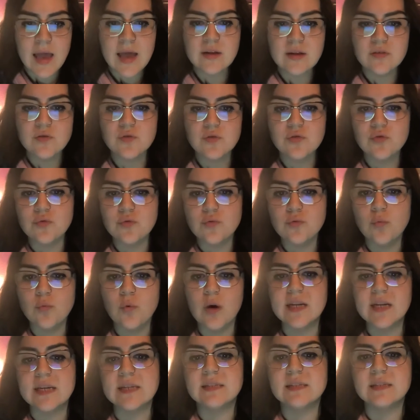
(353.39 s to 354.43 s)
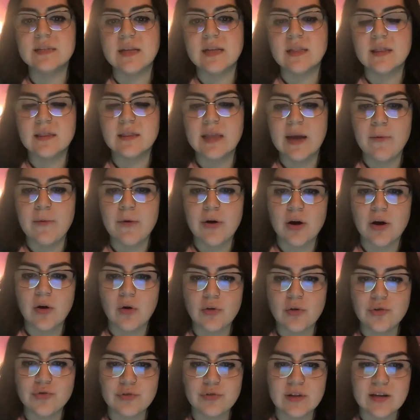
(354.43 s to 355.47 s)
and to what extent they were
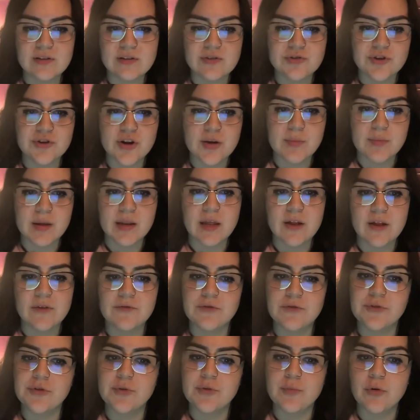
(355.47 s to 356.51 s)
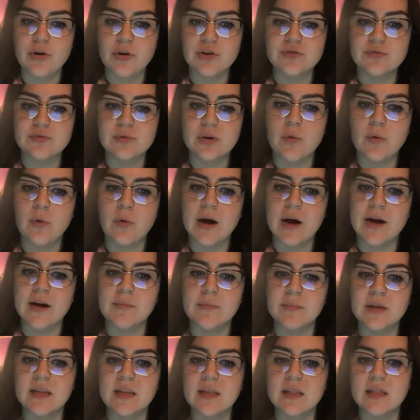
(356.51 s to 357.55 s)
culturally determined, and furthermore to inquire
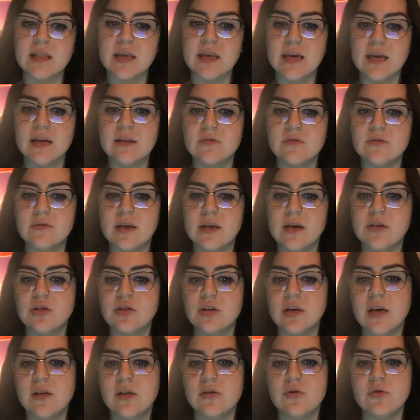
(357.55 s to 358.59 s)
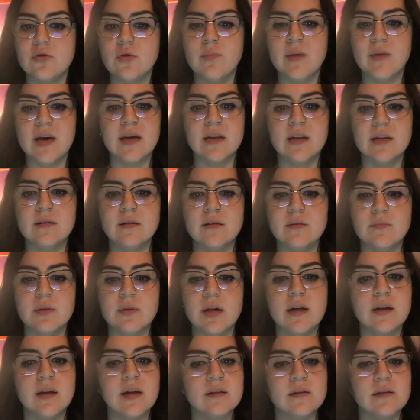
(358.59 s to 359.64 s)
minutely into the educational mechanisms
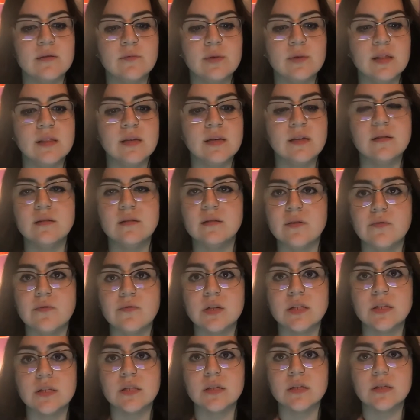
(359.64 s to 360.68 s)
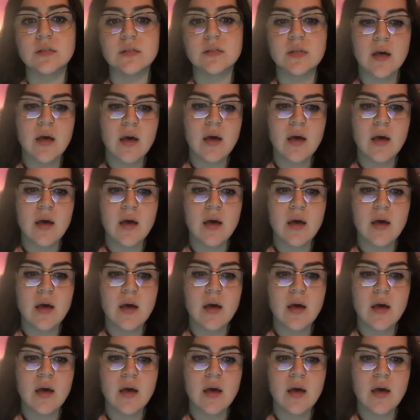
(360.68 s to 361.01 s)
connected with these differences.